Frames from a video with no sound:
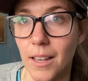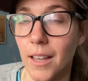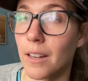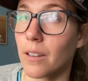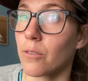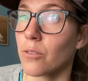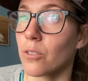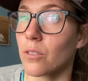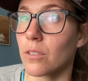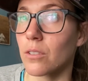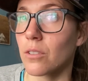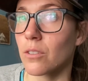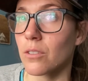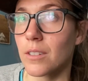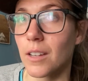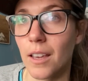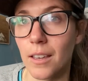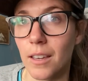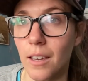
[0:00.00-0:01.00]
and if you're
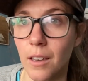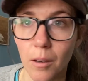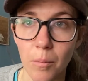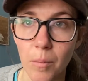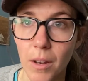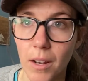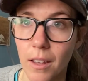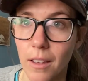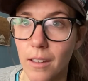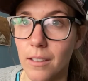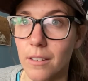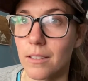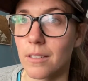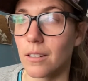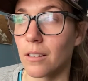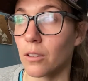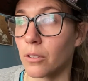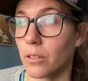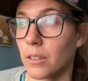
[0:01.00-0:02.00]
taking a minute
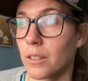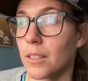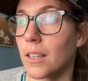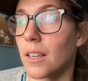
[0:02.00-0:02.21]
to